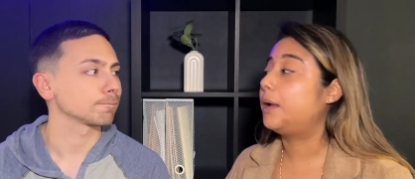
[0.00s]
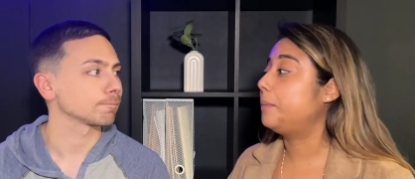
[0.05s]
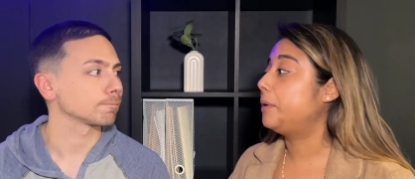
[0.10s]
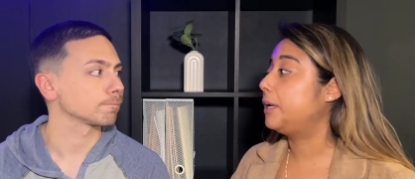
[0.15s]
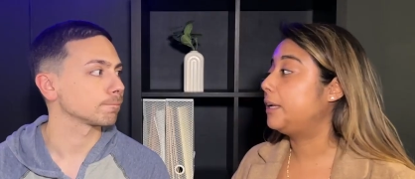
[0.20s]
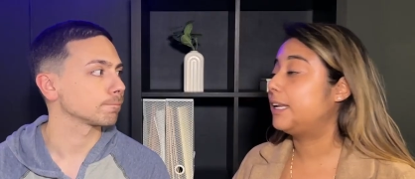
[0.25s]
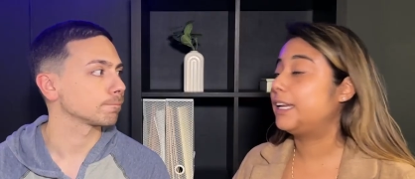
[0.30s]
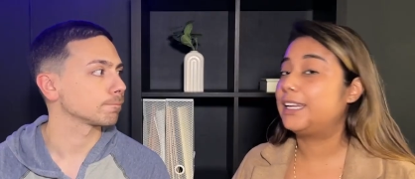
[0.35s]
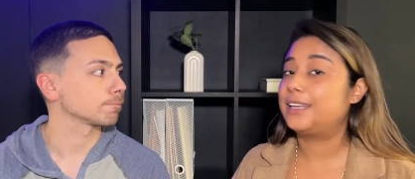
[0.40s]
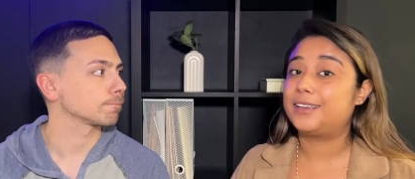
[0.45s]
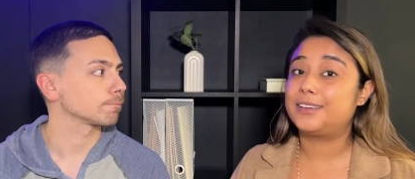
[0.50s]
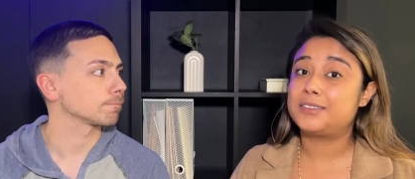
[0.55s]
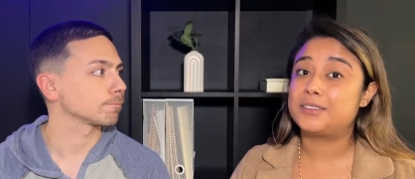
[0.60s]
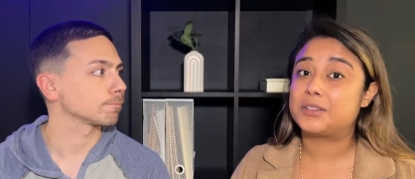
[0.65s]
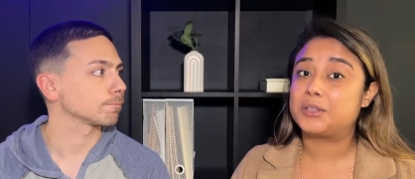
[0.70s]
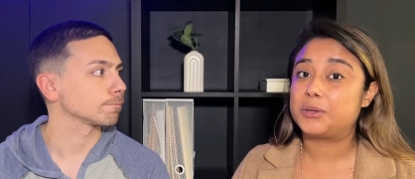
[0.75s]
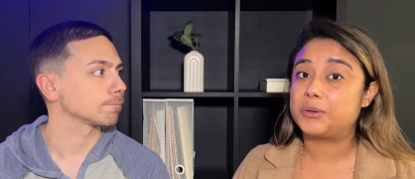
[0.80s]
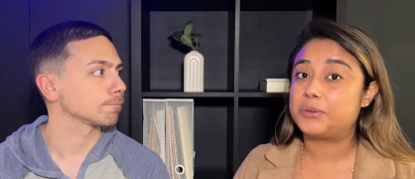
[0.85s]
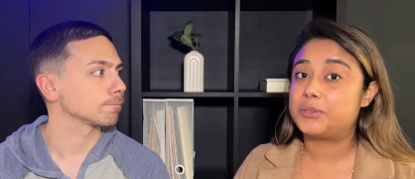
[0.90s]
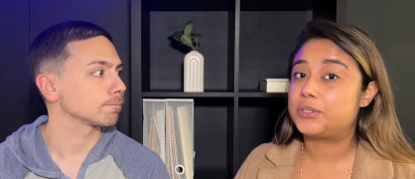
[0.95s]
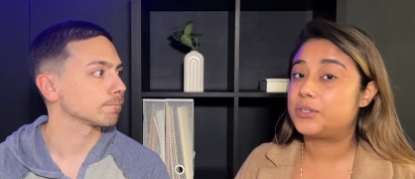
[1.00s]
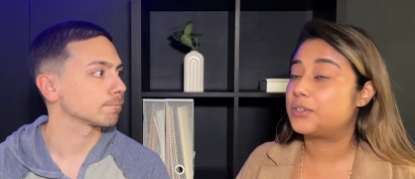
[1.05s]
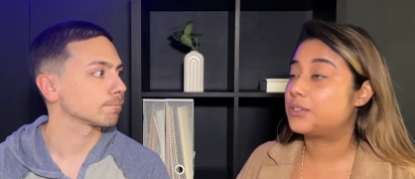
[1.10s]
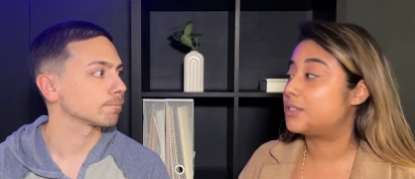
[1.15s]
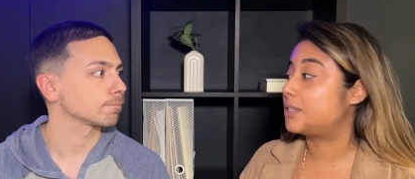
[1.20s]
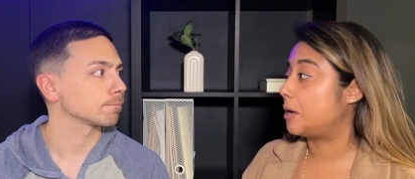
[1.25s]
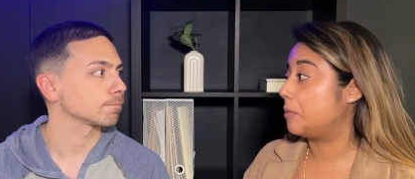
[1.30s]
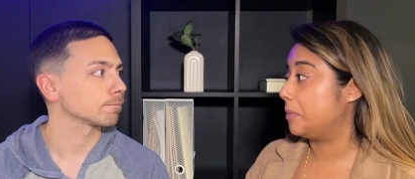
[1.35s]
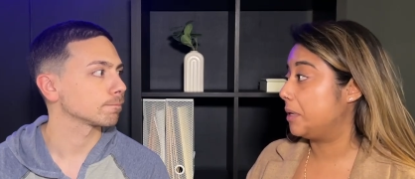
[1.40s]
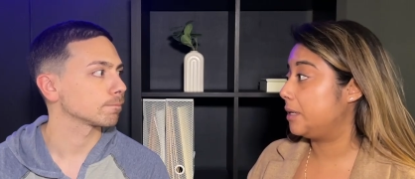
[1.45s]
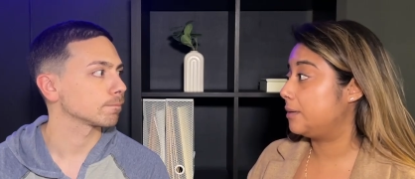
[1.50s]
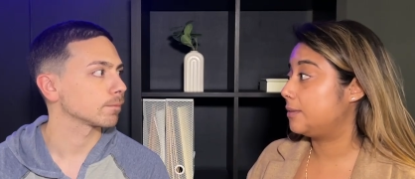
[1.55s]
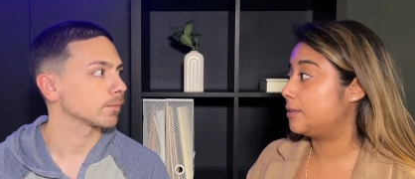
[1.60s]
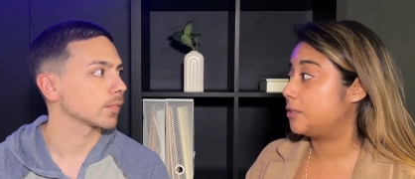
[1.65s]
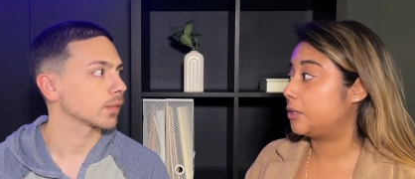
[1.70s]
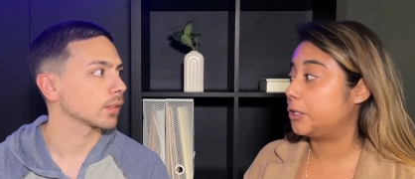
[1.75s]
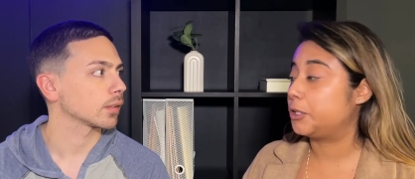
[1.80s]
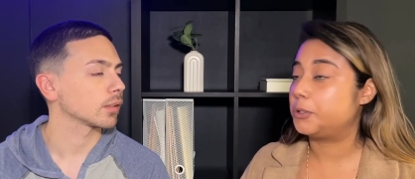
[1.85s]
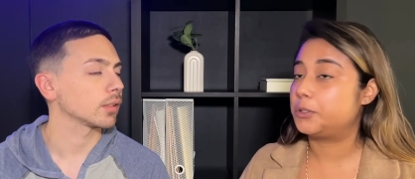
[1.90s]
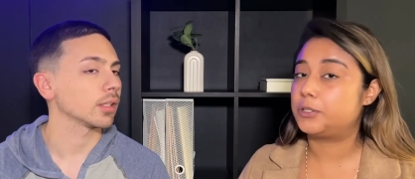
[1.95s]
Speaker 1: I mean, it is close to Summit,
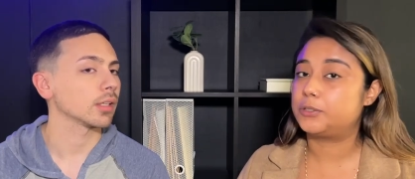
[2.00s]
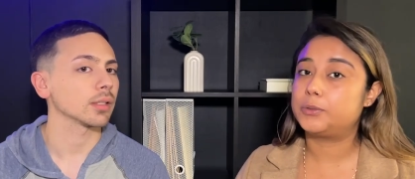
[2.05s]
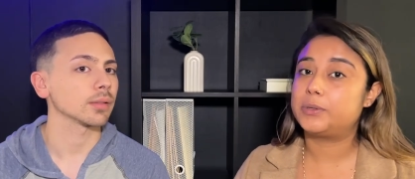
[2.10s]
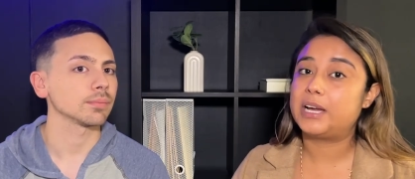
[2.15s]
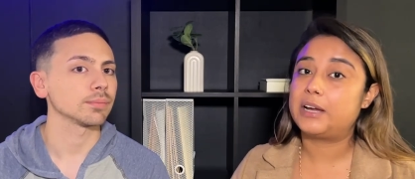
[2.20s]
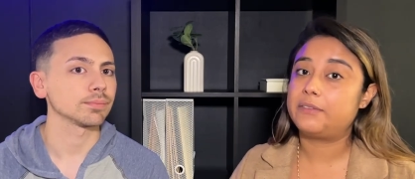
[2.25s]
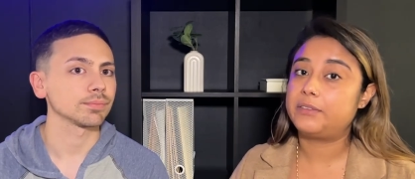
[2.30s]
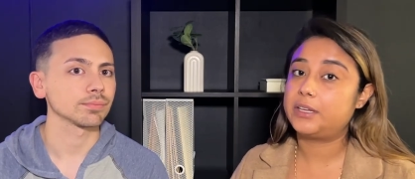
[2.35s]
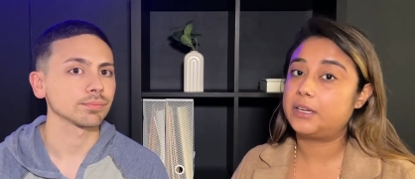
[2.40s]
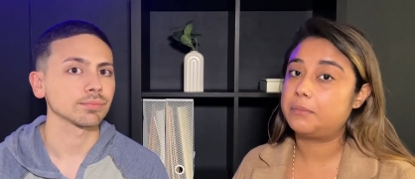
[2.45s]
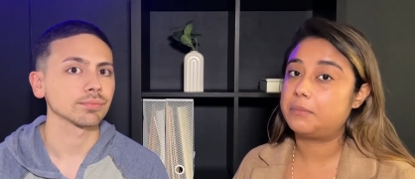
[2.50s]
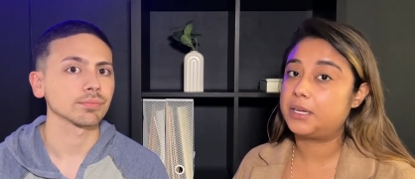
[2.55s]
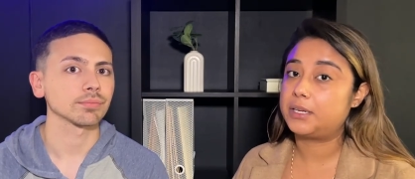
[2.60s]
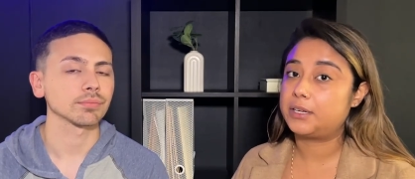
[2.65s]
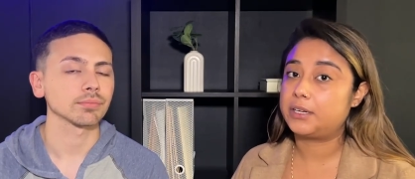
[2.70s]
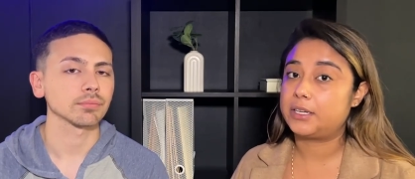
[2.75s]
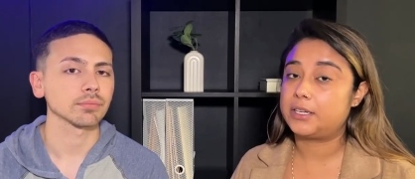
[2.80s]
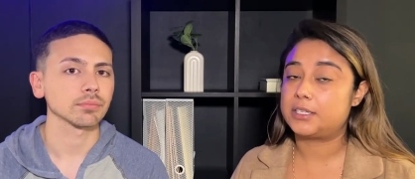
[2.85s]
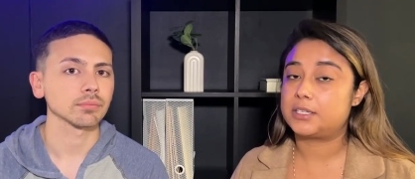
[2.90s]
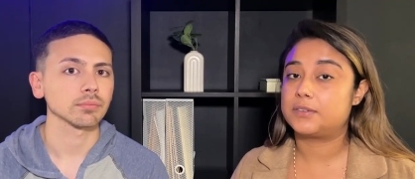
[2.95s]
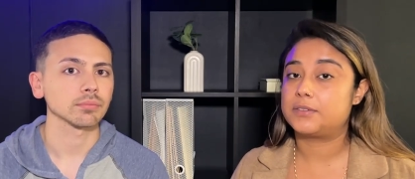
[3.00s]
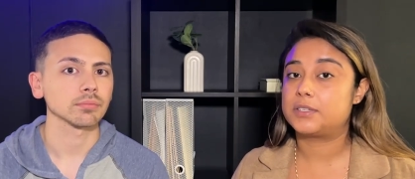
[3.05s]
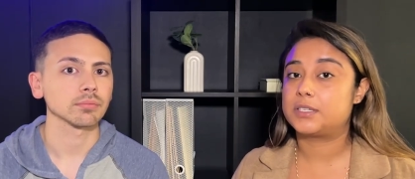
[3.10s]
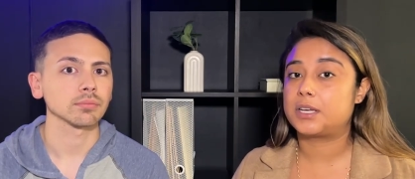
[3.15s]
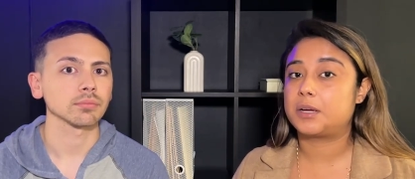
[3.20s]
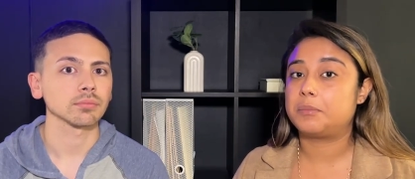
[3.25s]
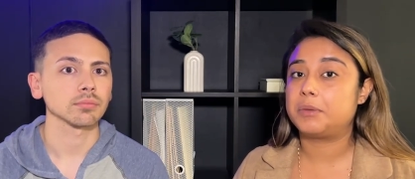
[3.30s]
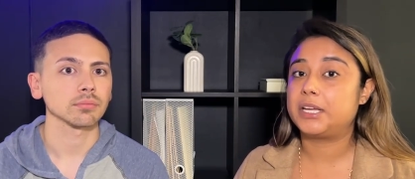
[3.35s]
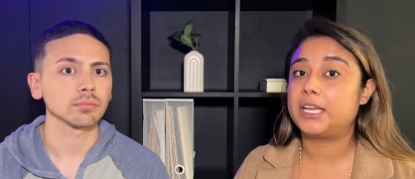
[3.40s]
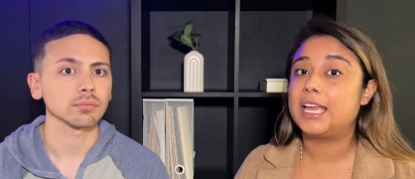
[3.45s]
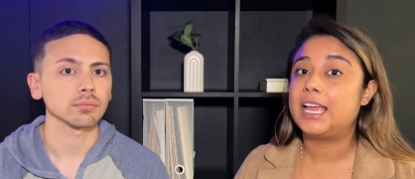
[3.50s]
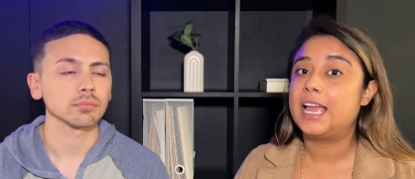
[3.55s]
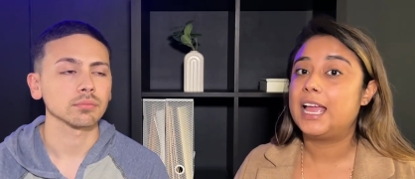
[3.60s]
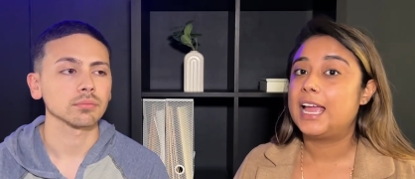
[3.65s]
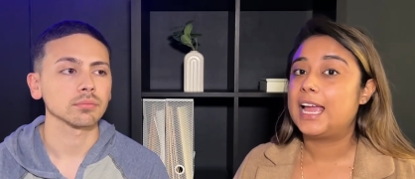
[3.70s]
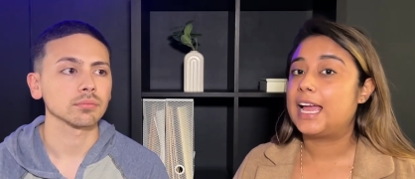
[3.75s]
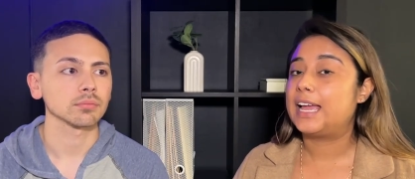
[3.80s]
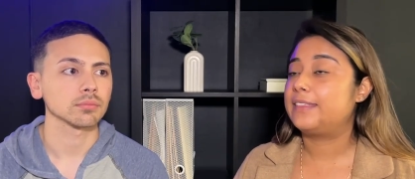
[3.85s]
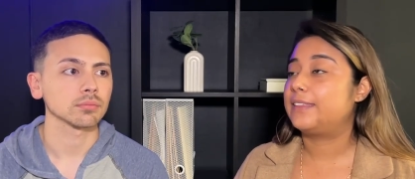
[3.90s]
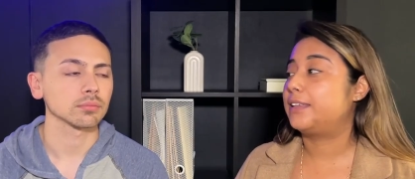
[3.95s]
so you yeah. do have the amenities of Summit,
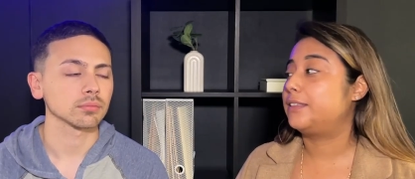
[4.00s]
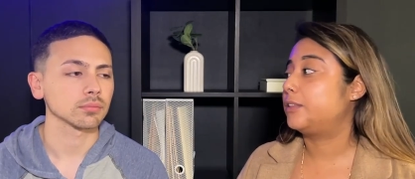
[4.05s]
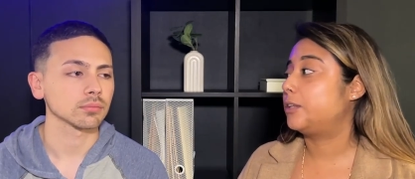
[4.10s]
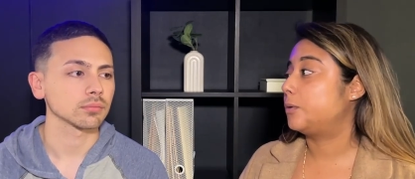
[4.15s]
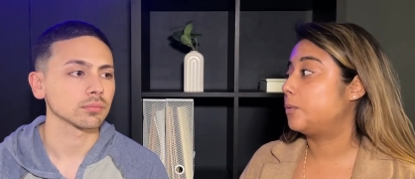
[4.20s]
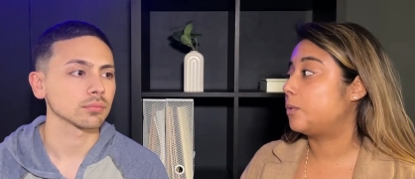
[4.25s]
and then the